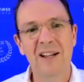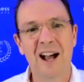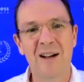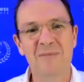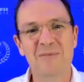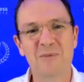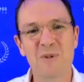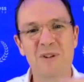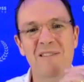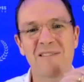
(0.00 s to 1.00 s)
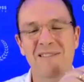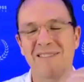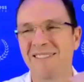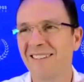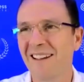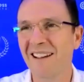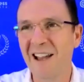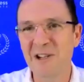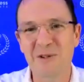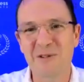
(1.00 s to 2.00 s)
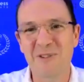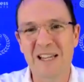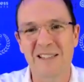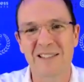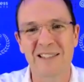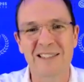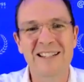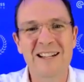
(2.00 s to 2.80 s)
With angel investing,